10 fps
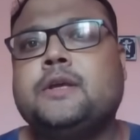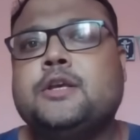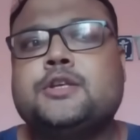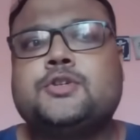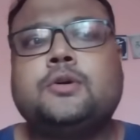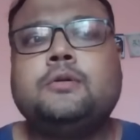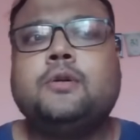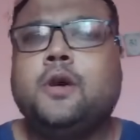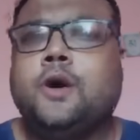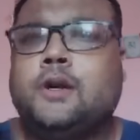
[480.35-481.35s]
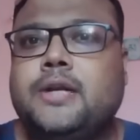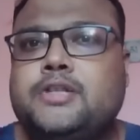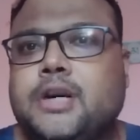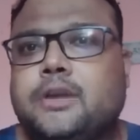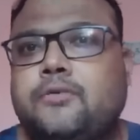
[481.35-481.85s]
So on the
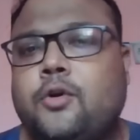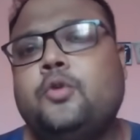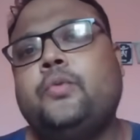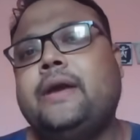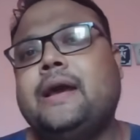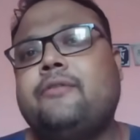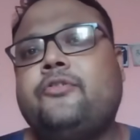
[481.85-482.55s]
chart of gold, we have